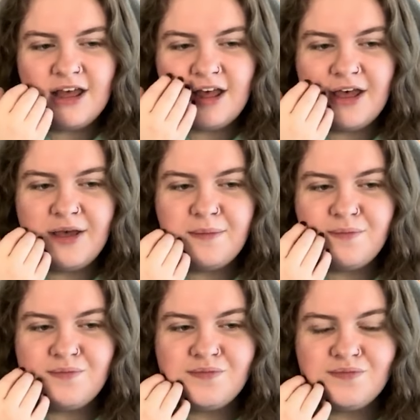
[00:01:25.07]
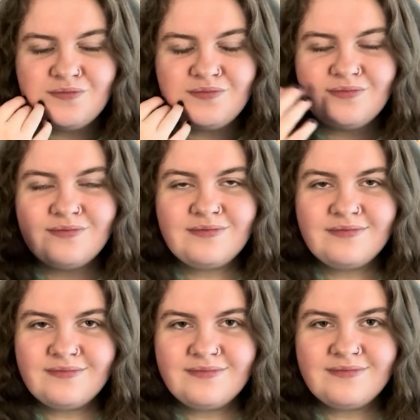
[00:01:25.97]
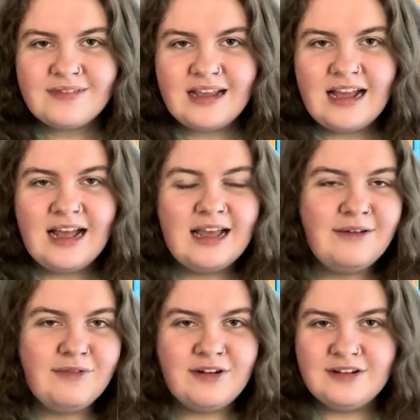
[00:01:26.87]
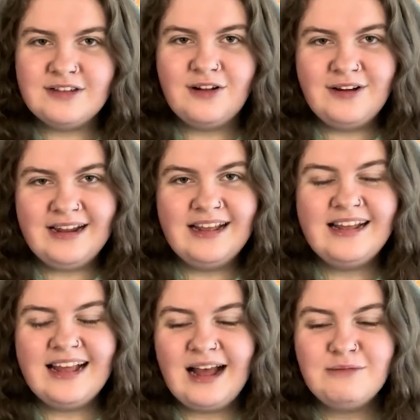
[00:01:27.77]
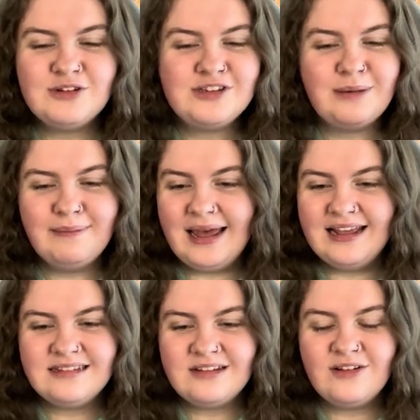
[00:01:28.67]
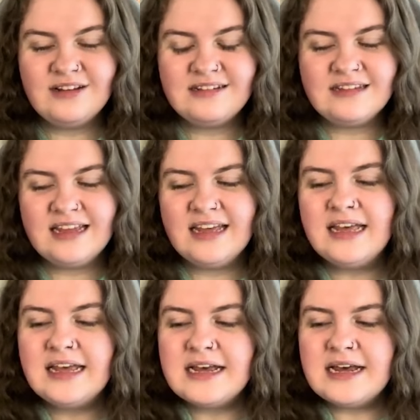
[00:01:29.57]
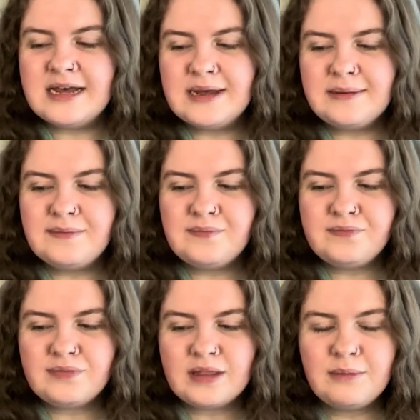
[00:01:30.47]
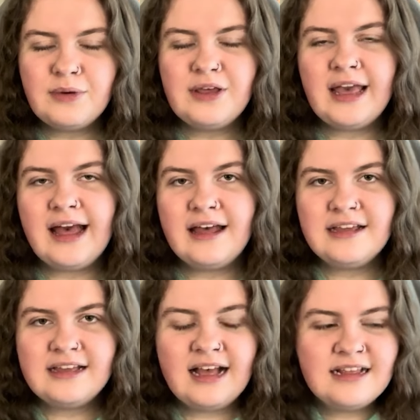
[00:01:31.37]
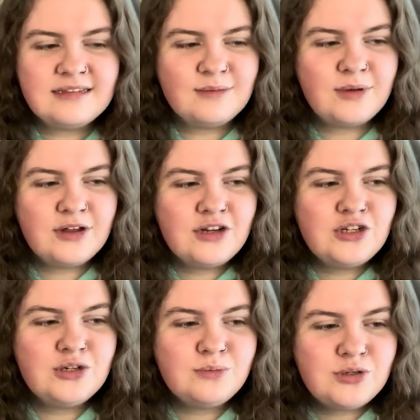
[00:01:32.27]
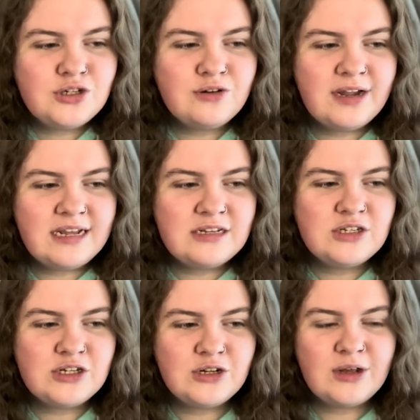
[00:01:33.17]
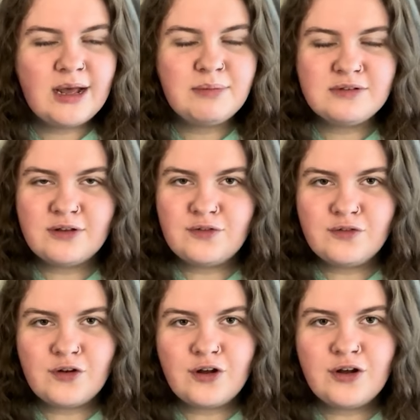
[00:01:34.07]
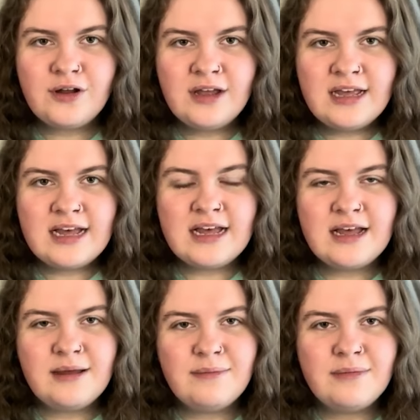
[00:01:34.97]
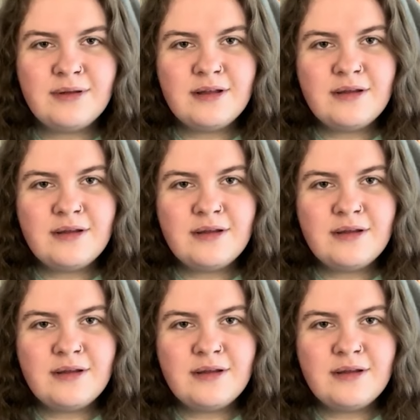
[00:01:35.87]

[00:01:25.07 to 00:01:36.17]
um, I am very sorry. I'm just a mess, honestly. Um, but yeah, guys, we're going to jump straight into episode four. Um,